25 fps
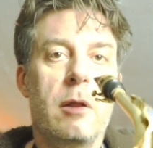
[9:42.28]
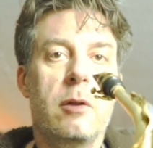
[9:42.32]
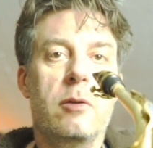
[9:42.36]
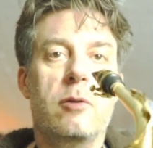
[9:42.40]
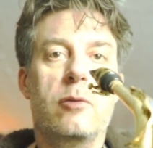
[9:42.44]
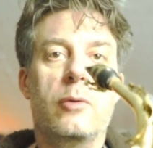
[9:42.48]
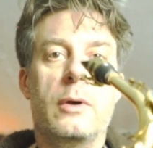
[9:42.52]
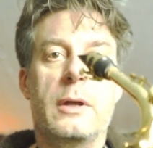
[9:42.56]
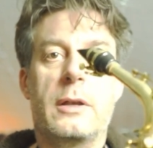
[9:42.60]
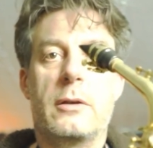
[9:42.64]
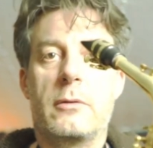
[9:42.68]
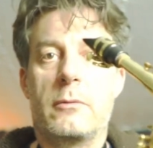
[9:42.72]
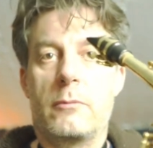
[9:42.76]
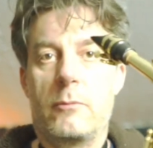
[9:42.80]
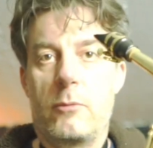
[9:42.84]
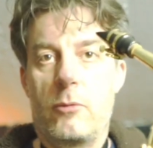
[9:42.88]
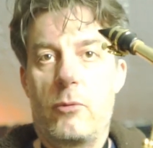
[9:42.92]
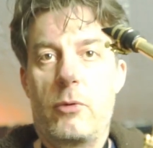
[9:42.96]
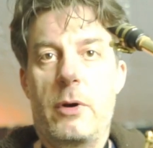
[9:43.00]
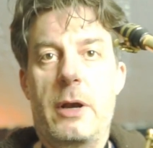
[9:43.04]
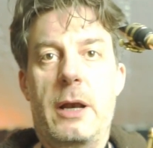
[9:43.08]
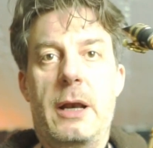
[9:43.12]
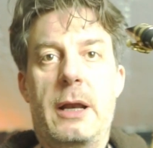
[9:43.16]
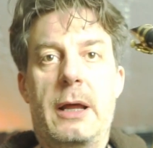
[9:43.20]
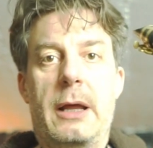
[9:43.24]
do it
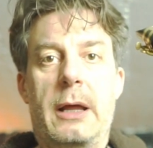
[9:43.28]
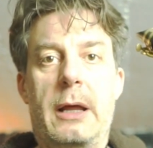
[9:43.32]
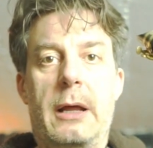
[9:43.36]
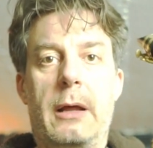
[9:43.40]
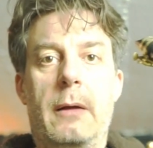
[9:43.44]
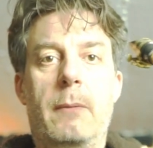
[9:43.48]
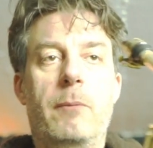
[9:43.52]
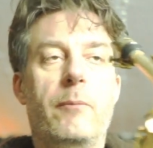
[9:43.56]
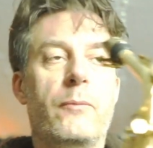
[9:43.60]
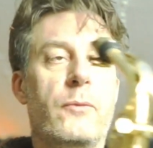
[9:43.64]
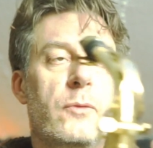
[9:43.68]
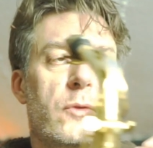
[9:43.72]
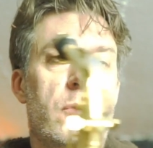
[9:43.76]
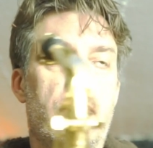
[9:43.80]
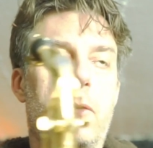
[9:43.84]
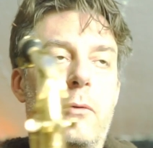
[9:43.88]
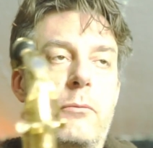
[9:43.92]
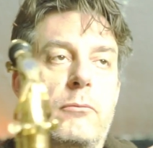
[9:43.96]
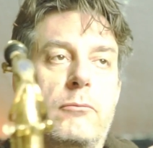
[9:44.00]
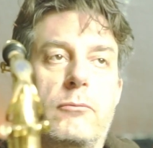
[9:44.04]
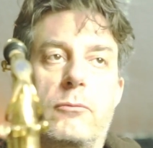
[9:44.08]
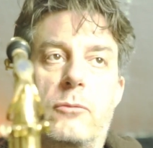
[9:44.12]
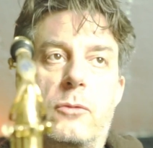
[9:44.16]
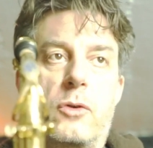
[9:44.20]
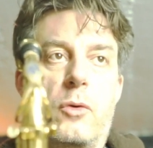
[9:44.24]
really
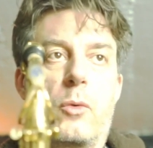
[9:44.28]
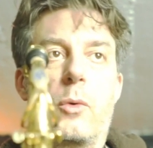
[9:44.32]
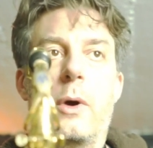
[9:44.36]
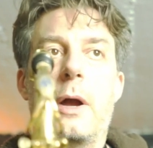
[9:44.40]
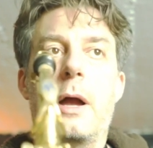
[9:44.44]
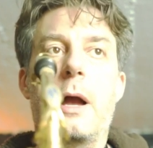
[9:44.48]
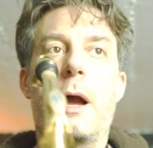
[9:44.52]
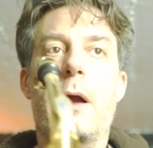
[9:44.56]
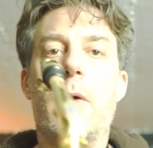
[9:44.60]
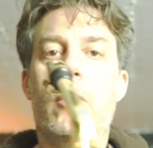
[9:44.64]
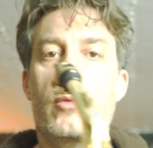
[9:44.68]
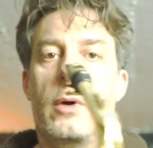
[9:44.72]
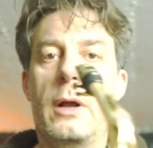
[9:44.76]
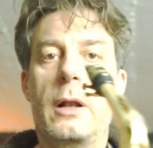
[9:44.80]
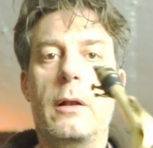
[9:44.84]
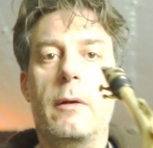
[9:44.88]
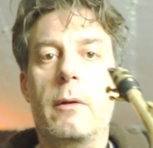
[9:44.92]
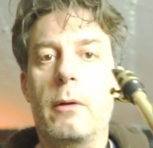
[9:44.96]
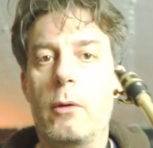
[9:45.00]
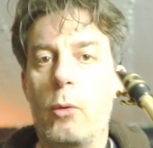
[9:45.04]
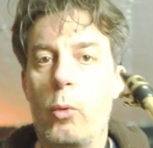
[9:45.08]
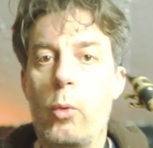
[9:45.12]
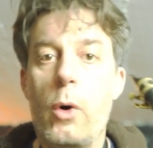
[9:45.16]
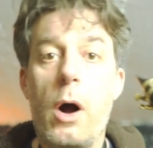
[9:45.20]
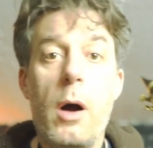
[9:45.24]
the way I will
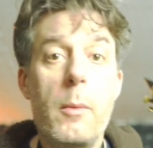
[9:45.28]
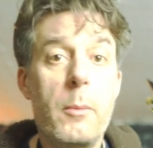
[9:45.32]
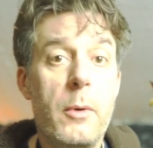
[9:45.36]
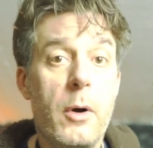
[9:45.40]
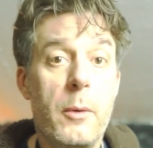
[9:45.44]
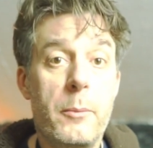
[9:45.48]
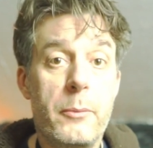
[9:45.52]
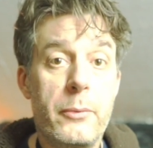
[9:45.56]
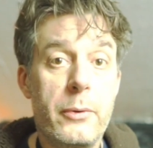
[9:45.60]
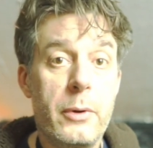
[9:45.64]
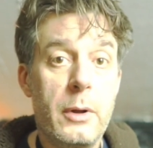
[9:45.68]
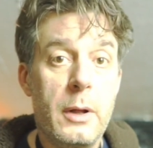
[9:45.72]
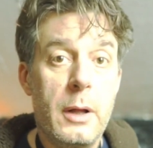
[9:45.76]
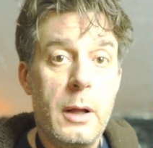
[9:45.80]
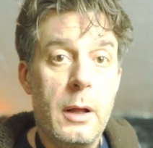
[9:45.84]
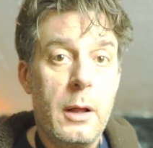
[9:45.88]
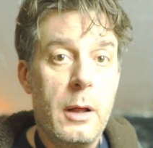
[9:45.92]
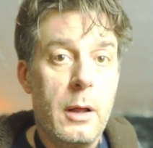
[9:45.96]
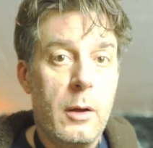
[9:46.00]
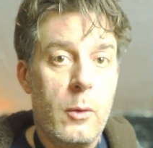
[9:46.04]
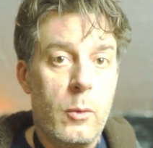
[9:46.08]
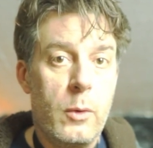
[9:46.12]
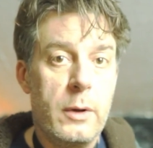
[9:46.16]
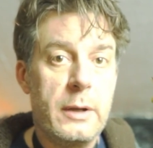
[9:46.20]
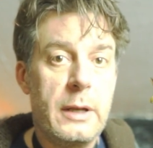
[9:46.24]
warm up
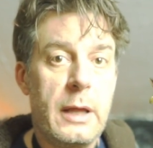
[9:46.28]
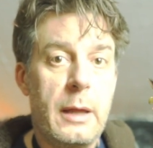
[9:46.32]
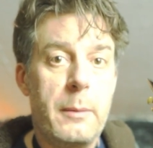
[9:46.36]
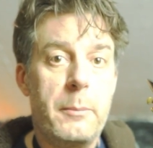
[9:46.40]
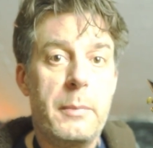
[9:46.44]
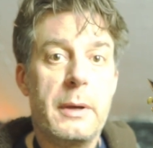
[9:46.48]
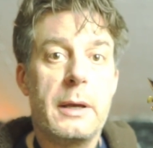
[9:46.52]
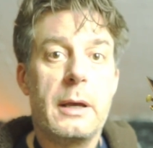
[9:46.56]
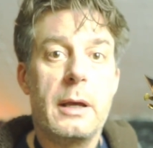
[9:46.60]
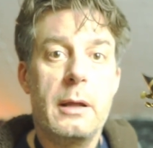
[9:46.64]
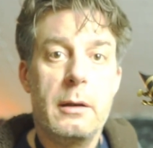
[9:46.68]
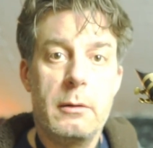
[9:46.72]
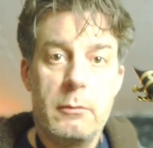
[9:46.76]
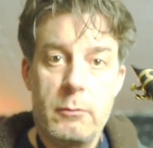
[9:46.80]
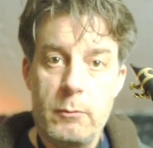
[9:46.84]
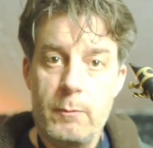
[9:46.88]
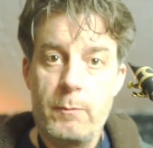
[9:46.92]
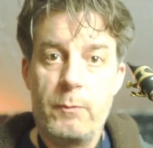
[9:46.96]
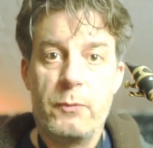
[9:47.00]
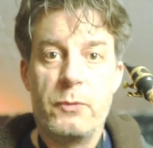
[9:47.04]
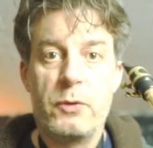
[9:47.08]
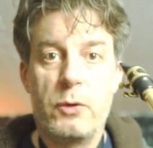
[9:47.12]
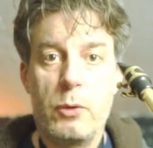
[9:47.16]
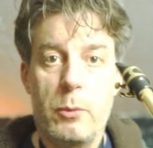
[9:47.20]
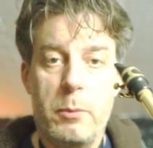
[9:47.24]
when I begin
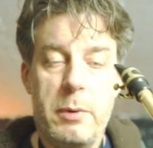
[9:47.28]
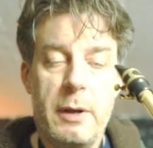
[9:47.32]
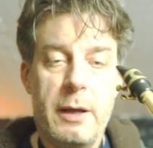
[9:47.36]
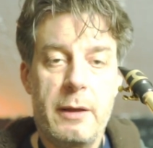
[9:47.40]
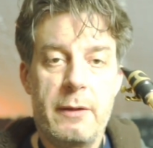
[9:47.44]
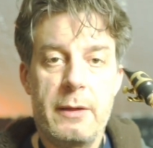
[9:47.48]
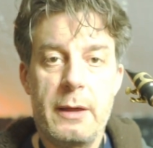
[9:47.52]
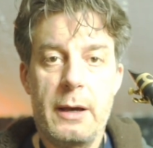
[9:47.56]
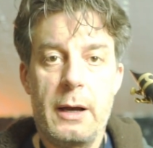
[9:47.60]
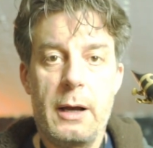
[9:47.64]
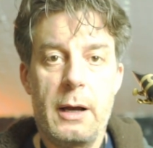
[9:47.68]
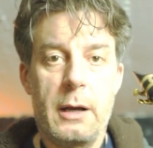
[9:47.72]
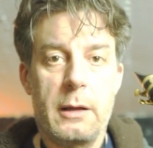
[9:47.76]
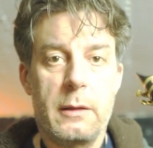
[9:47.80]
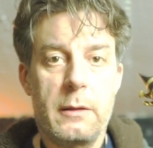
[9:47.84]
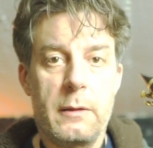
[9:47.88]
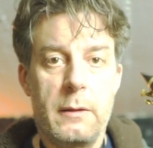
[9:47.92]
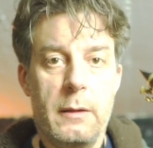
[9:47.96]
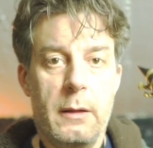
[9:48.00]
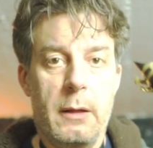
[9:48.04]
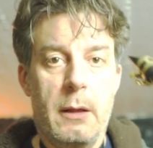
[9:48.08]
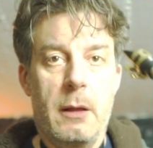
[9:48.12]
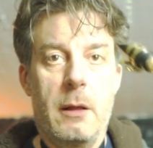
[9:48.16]
to play sax.